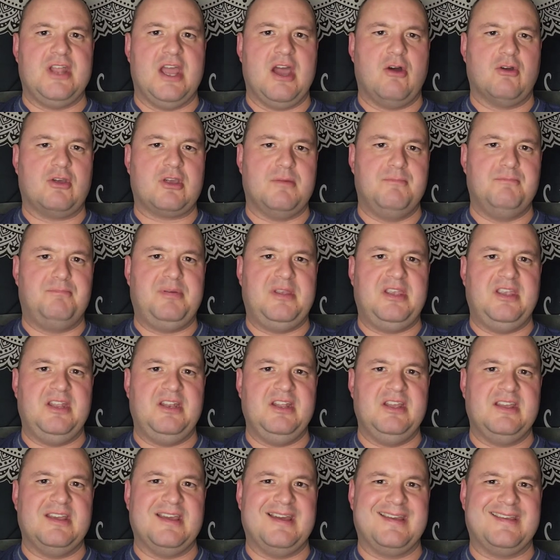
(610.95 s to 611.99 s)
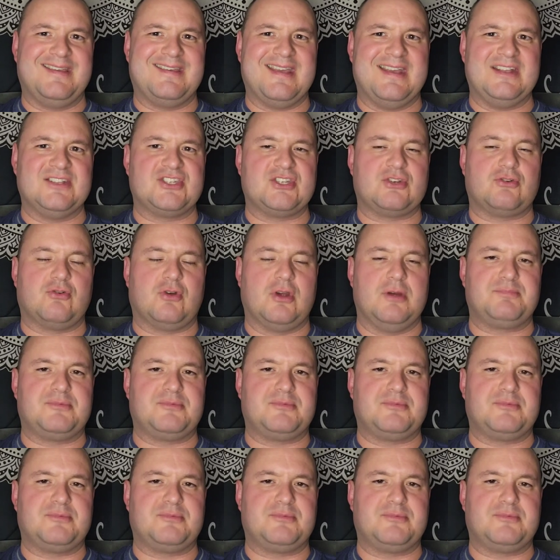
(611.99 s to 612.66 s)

now competing against